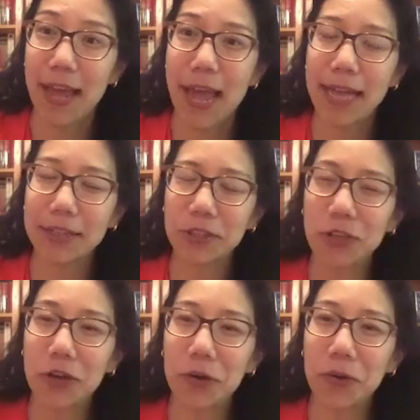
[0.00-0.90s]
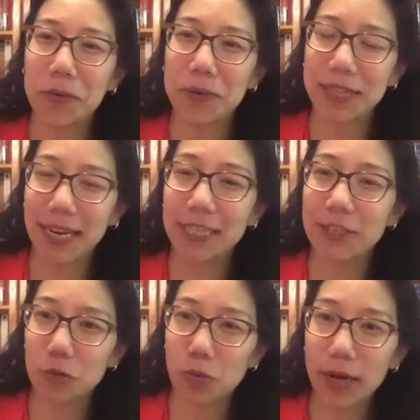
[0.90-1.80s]
And so in the
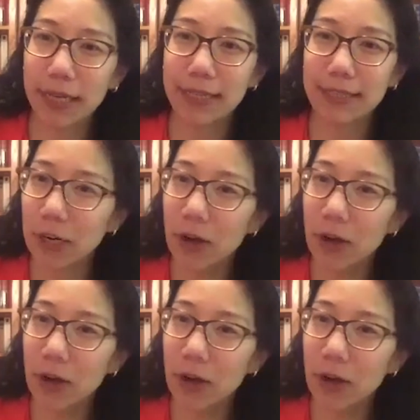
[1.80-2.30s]
1920s,